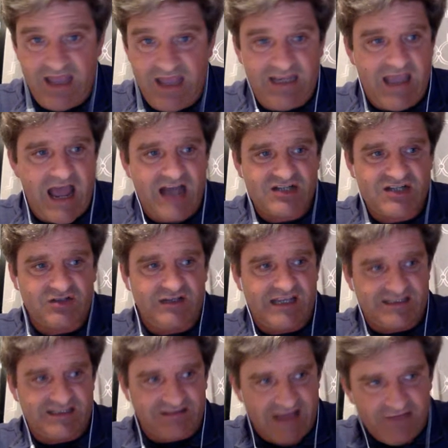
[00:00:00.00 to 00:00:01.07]
And he actually
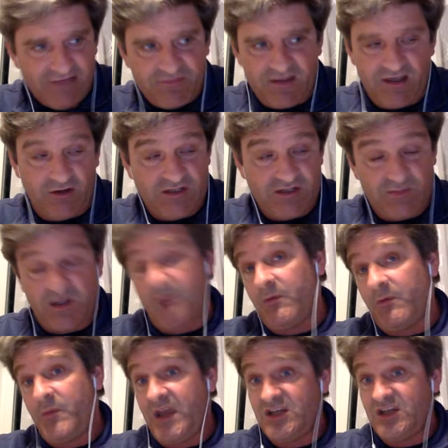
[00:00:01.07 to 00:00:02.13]
has left the Hill. He's
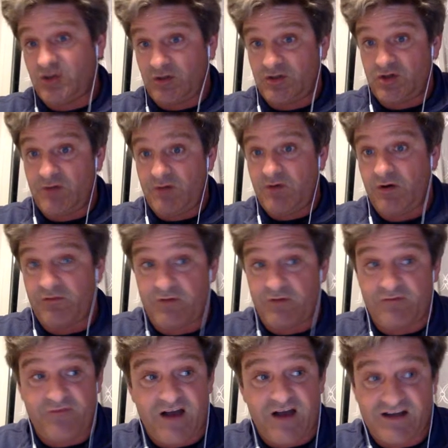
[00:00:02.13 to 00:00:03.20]
become a page contributor over
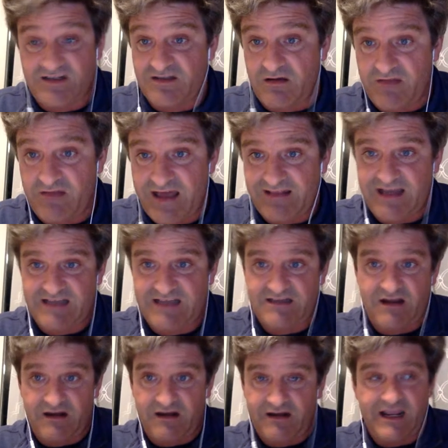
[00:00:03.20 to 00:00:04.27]
at Fox. I saw that last
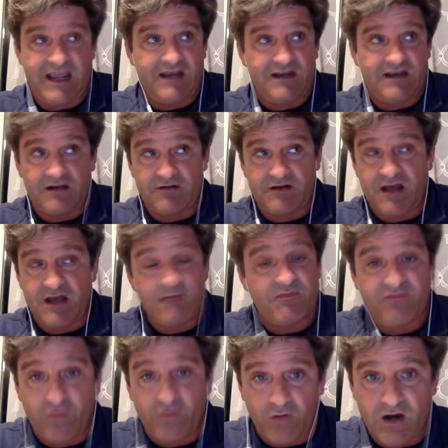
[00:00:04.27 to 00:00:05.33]
night on Hannity or the night
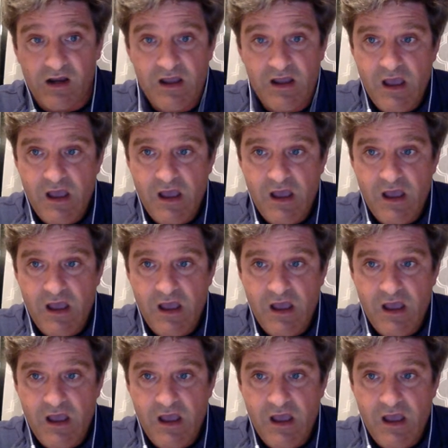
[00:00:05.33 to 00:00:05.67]
before.